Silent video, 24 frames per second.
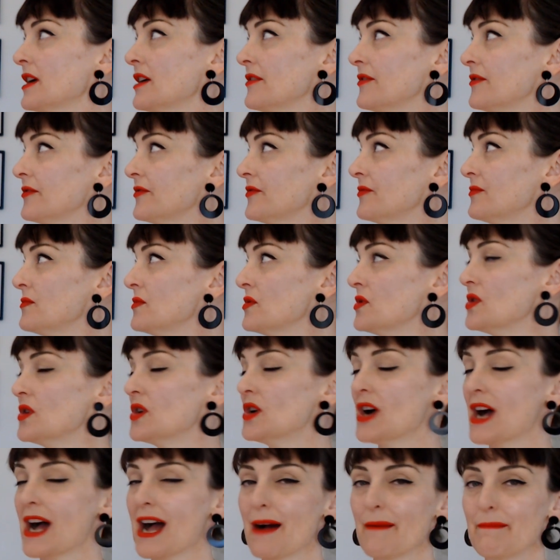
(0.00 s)
of
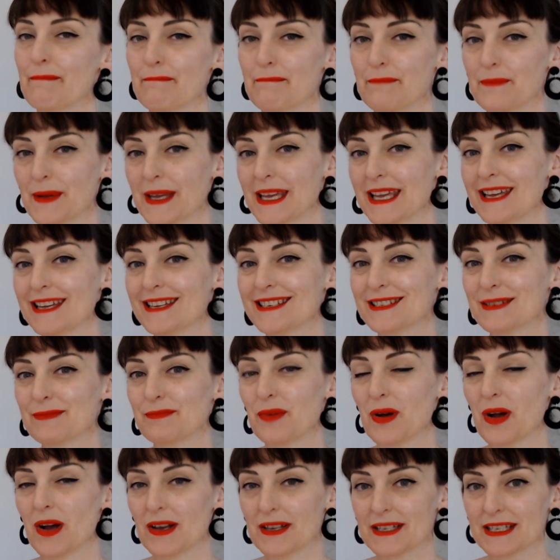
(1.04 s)
more upbeat
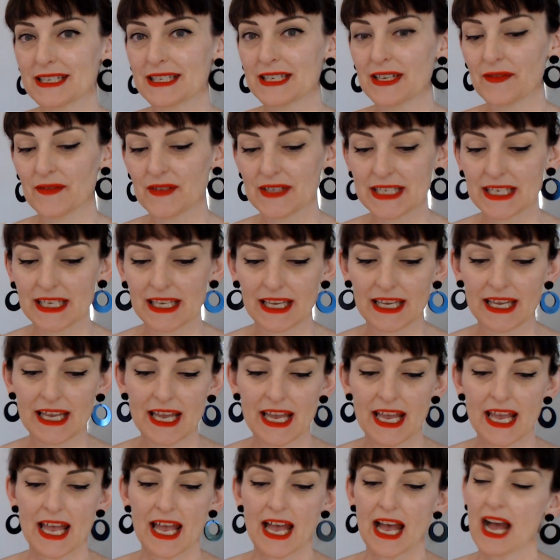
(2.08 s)
positivity
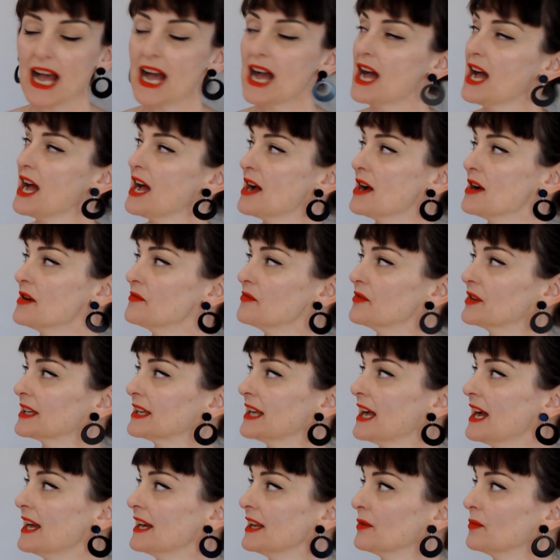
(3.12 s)

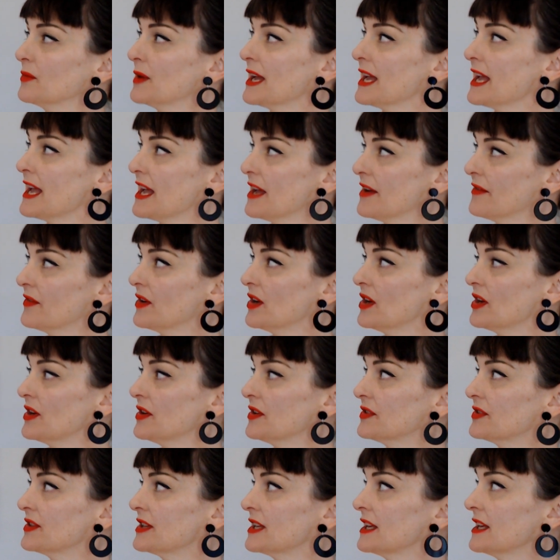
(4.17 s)
regarding
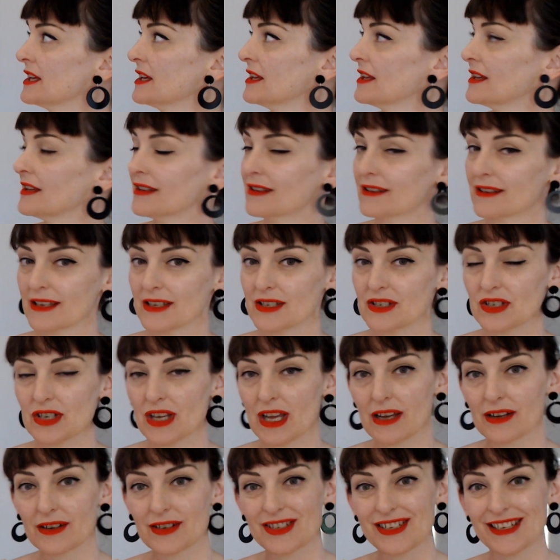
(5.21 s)
wherever the
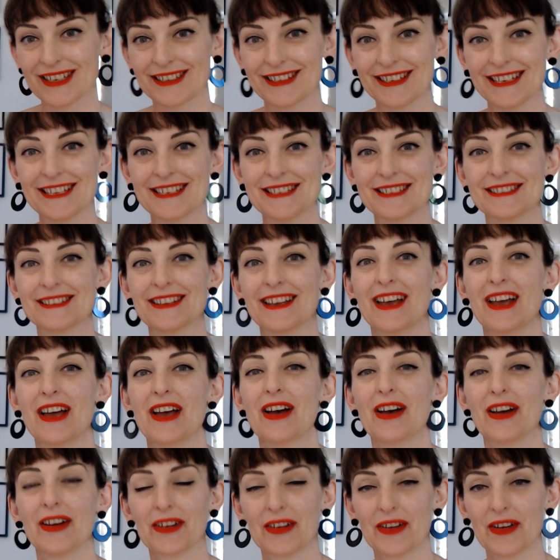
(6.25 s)
conjunction is
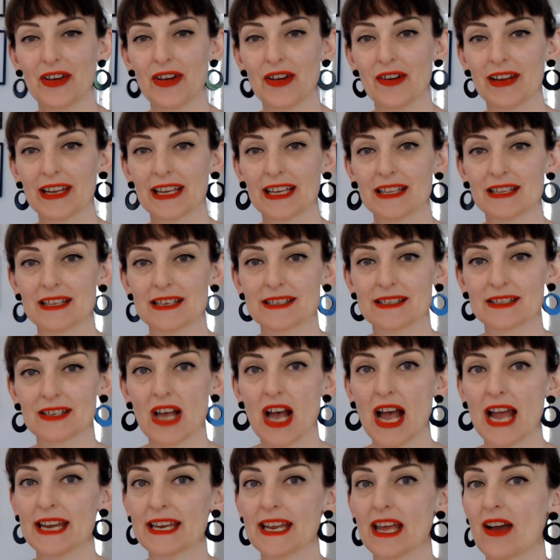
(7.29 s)
occurring in the
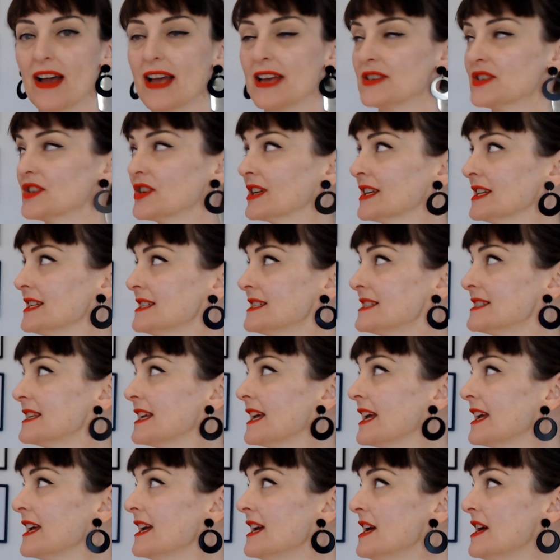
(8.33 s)
sky. Now, as you can
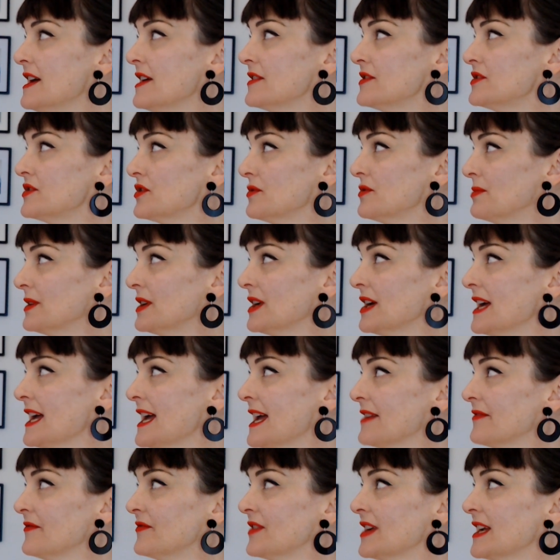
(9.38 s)
see, Jupiter
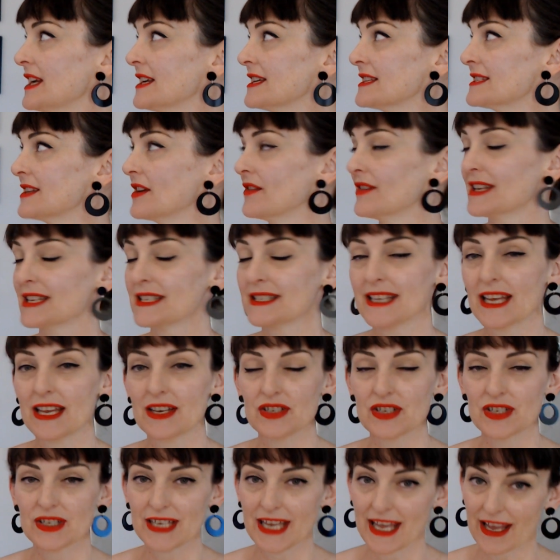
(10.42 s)
and Venus are in
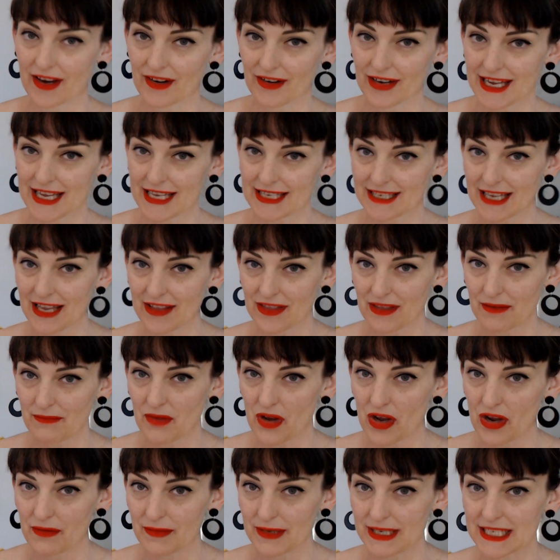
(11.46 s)
Sagittarius at the
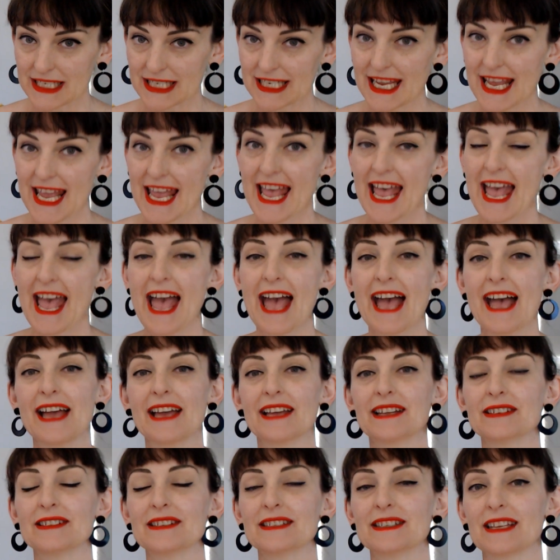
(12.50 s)
moment,
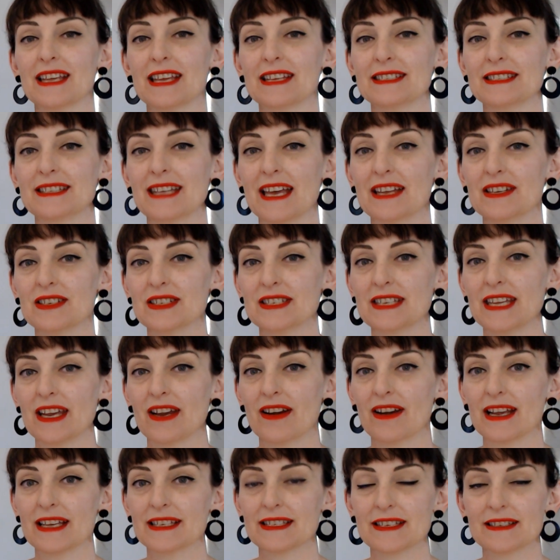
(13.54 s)
and
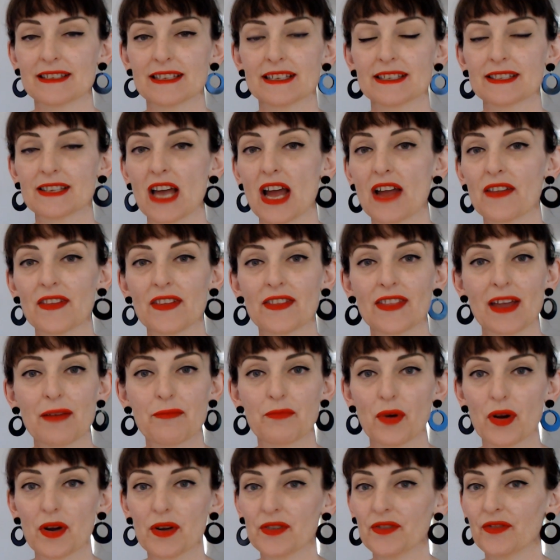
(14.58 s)
Sagittarius is a sign that they
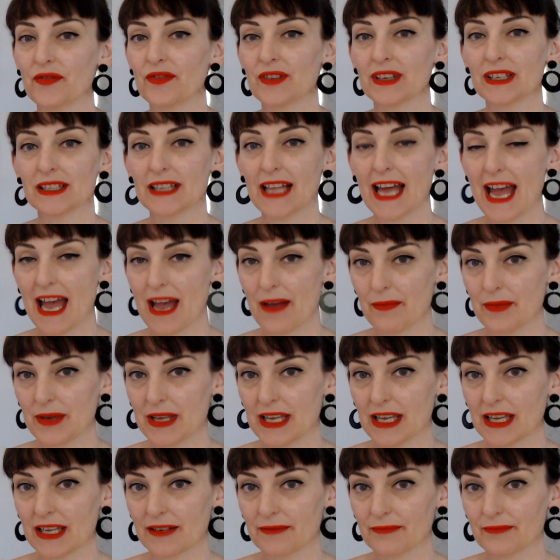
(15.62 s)
both feel
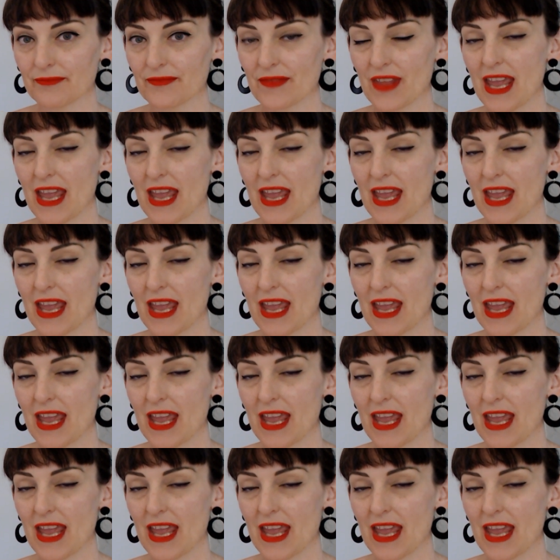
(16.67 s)
happy in.